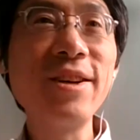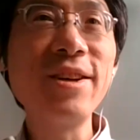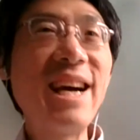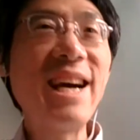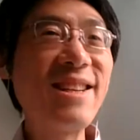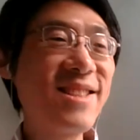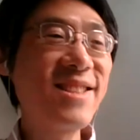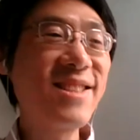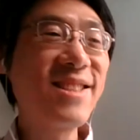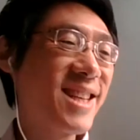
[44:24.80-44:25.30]
you,
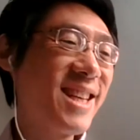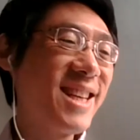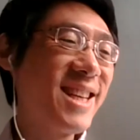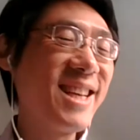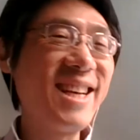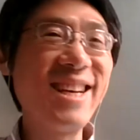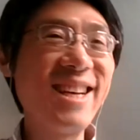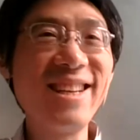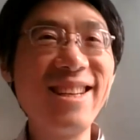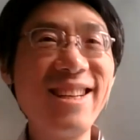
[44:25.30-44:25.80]

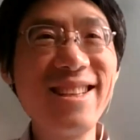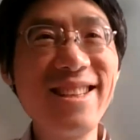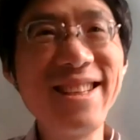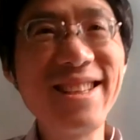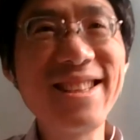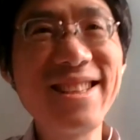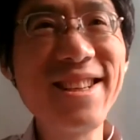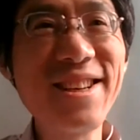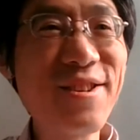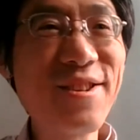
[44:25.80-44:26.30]
Natsuki. Uh,
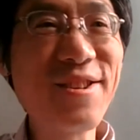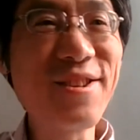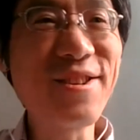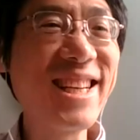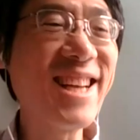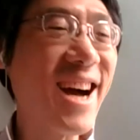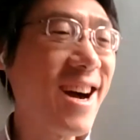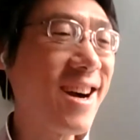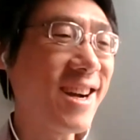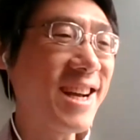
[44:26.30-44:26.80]
this is a great
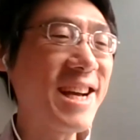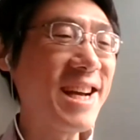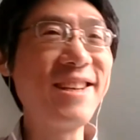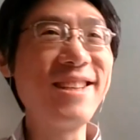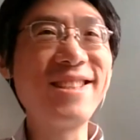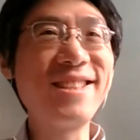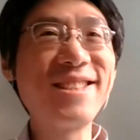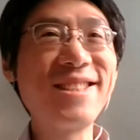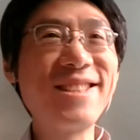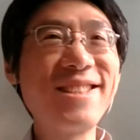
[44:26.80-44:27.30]
talk.
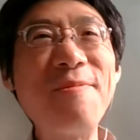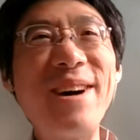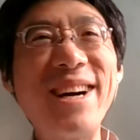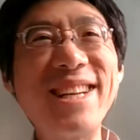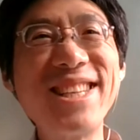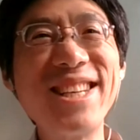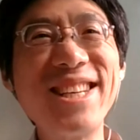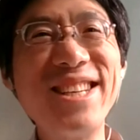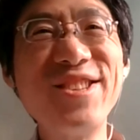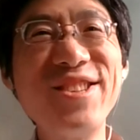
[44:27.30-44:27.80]
I so
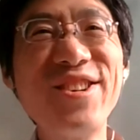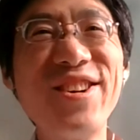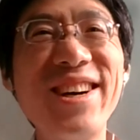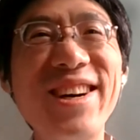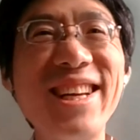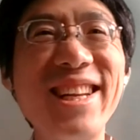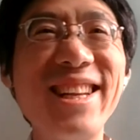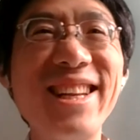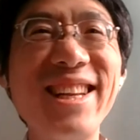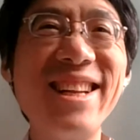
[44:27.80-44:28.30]
much
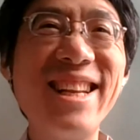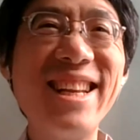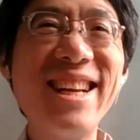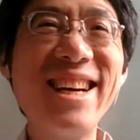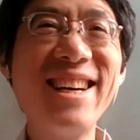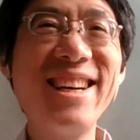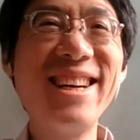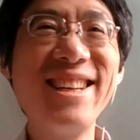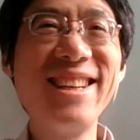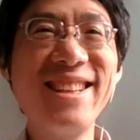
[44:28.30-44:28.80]
enjoyed
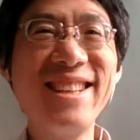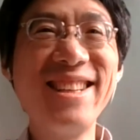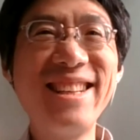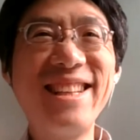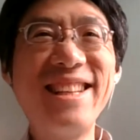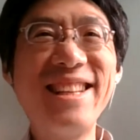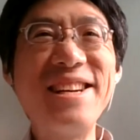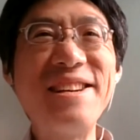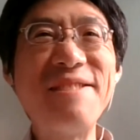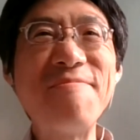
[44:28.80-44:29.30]
the,
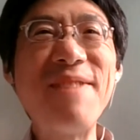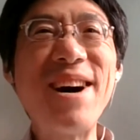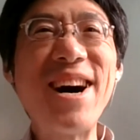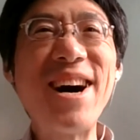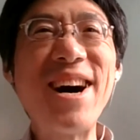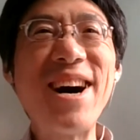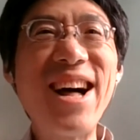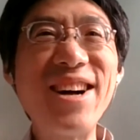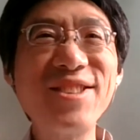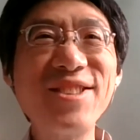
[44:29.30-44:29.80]
the
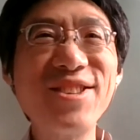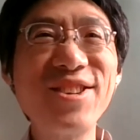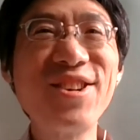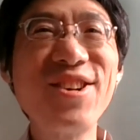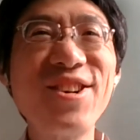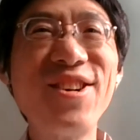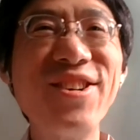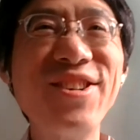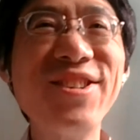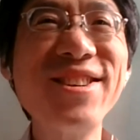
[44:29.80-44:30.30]

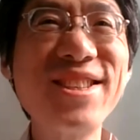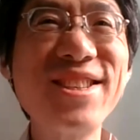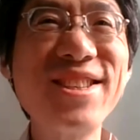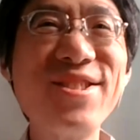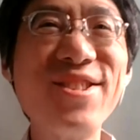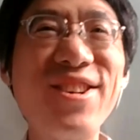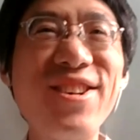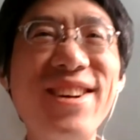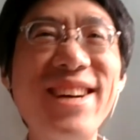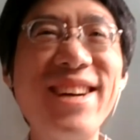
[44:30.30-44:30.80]
biological
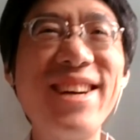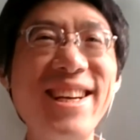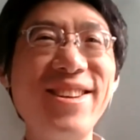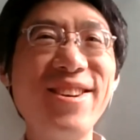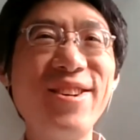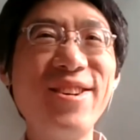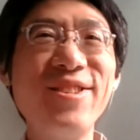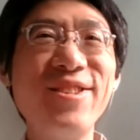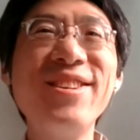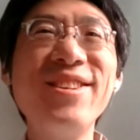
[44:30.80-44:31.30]
story
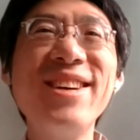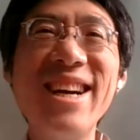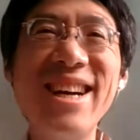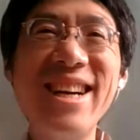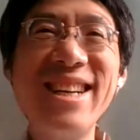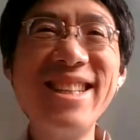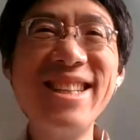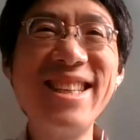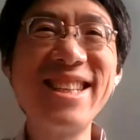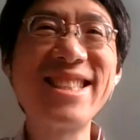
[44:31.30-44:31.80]
you
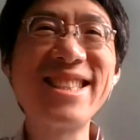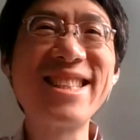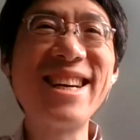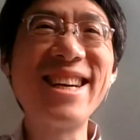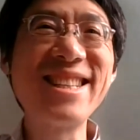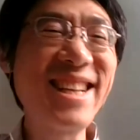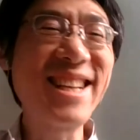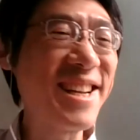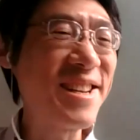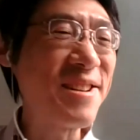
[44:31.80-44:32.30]

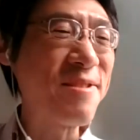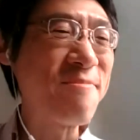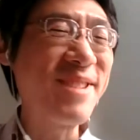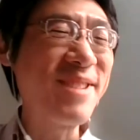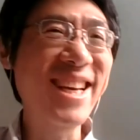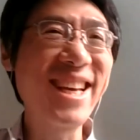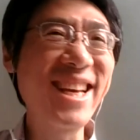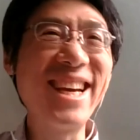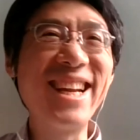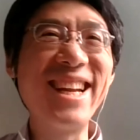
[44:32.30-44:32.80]
discussed at the
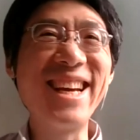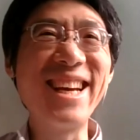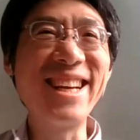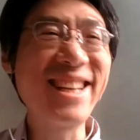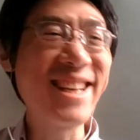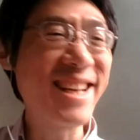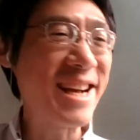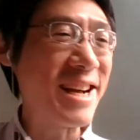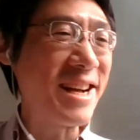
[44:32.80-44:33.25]
beginning.